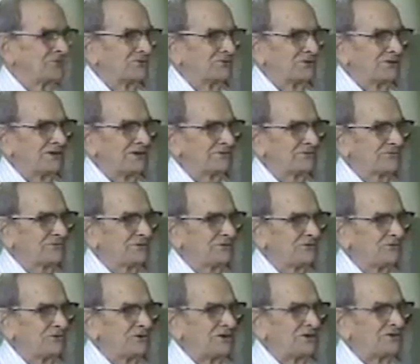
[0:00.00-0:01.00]
this.
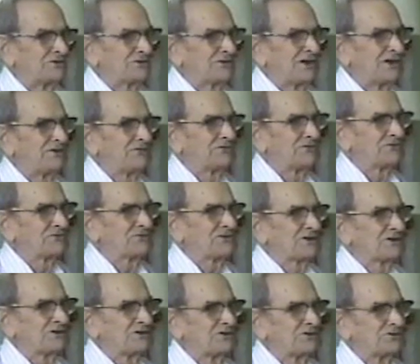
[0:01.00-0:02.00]
And we'd save the
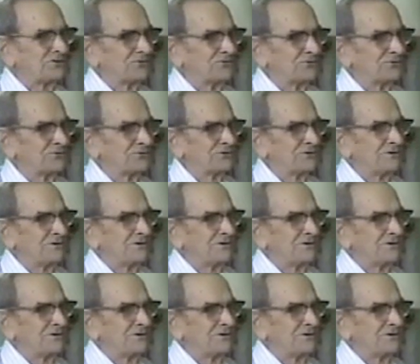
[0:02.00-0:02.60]
signatures.